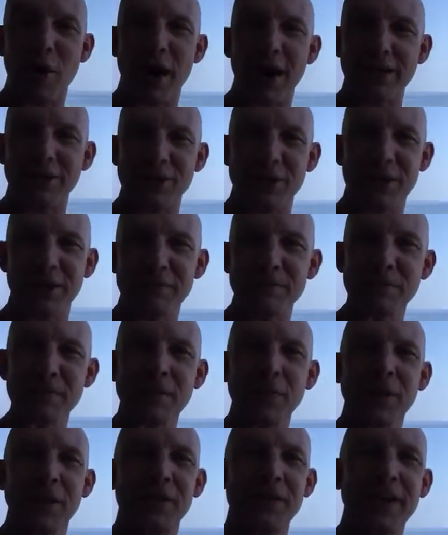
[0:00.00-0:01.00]
watching,
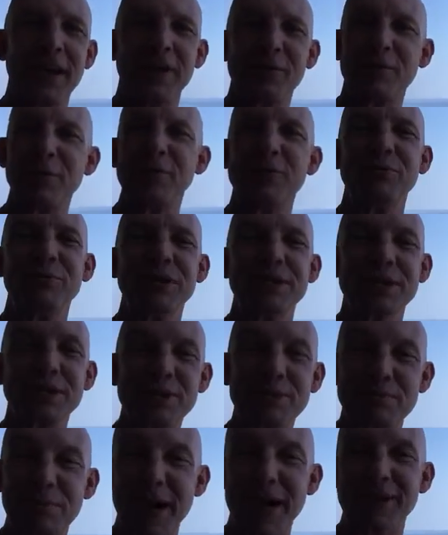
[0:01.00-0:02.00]
that when you
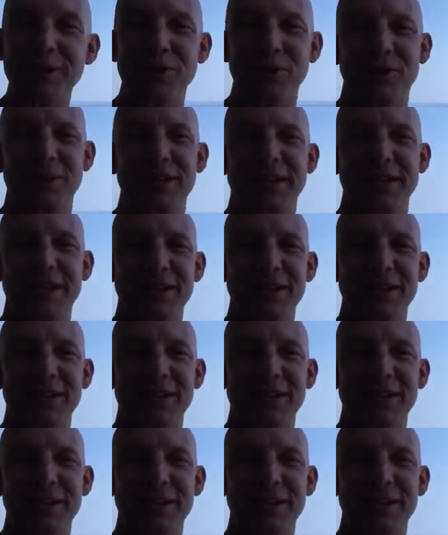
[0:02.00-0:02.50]
expect you're going to